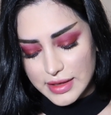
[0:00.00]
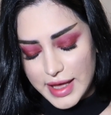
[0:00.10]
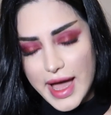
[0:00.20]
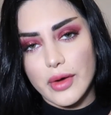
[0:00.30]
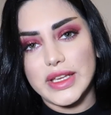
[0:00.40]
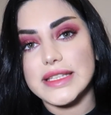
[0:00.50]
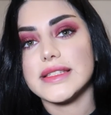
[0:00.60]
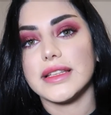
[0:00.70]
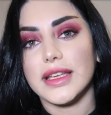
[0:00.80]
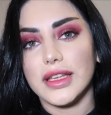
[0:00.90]
how
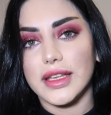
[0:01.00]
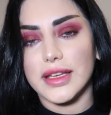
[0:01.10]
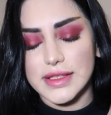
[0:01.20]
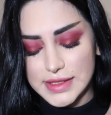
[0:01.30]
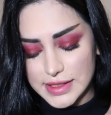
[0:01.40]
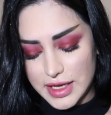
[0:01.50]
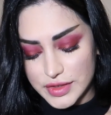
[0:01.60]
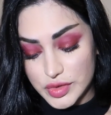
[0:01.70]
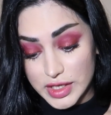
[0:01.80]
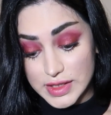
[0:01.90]
easily it
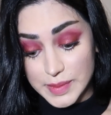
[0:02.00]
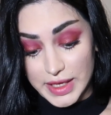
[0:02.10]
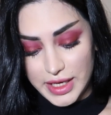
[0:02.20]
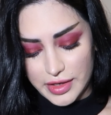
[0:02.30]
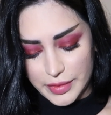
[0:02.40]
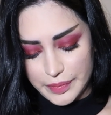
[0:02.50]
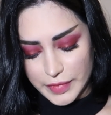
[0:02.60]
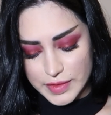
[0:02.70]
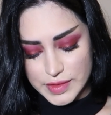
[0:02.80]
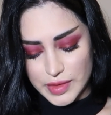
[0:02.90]
straightens my hair.
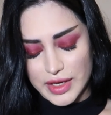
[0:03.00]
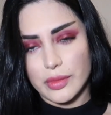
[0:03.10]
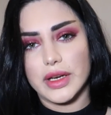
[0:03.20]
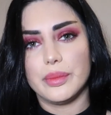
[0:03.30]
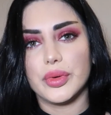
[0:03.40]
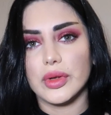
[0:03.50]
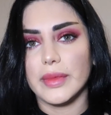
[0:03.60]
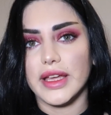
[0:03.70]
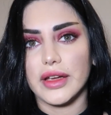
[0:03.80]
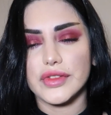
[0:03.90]
So I don't want to pull
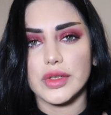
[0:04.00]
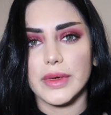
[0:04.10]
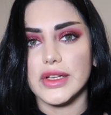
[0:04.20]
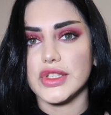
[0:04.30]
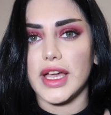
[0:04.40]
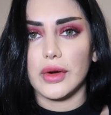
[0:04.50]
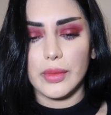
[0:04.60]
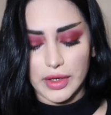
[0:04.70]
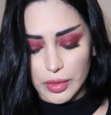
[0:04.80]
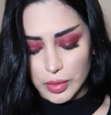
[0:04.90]
my hair too much. I don't
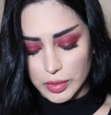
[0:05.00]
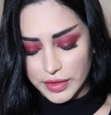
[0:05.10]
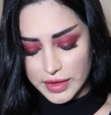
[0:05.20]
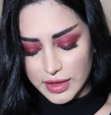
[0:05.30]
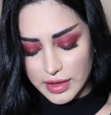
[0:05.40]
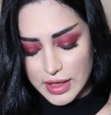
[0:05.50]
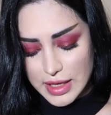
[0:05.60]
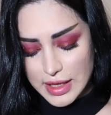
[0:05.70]
want to hold the